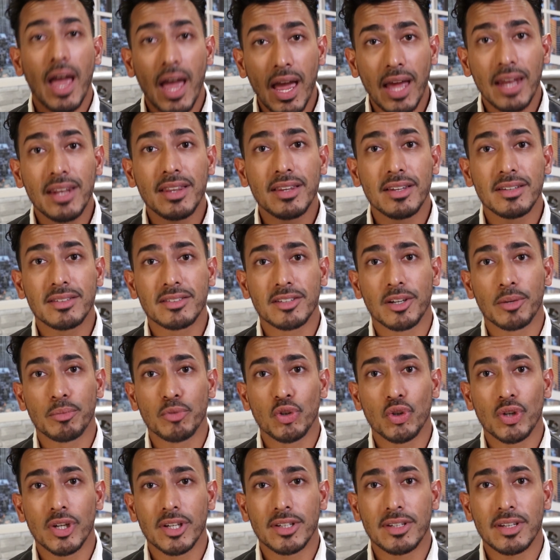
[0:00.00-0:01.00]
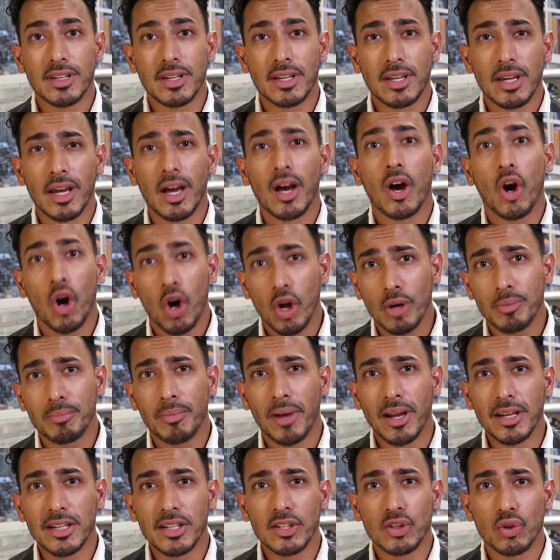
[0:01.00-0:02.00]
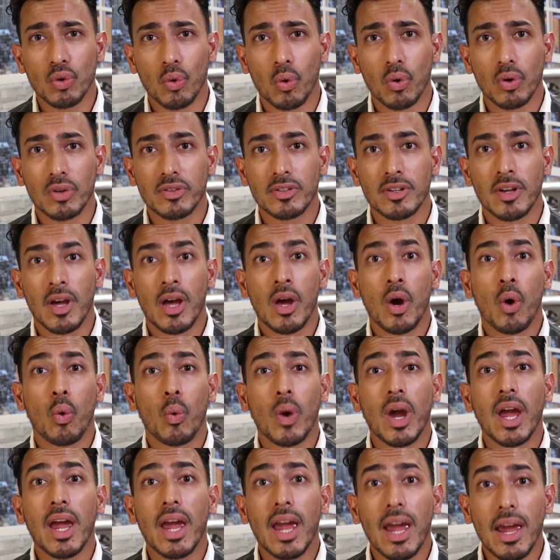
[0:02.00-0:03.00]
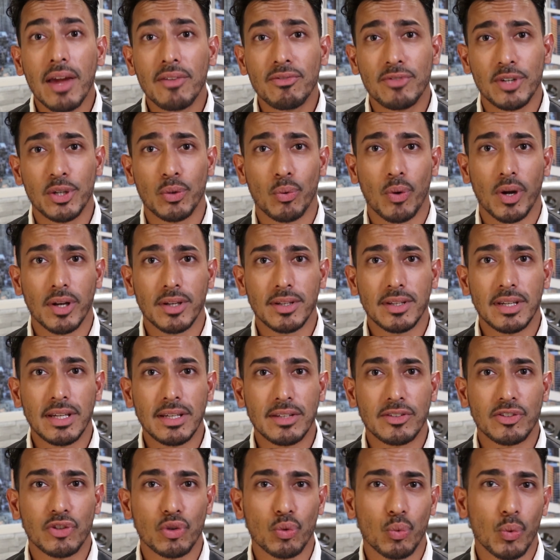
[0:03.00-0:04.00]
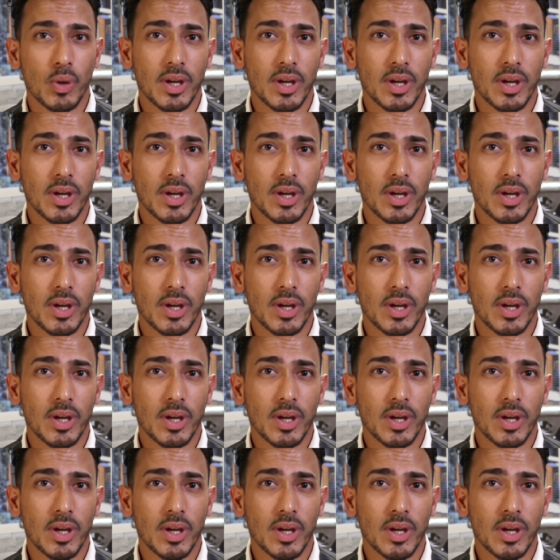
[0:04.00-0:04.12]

and this community here on Money Talks, where everyone needs to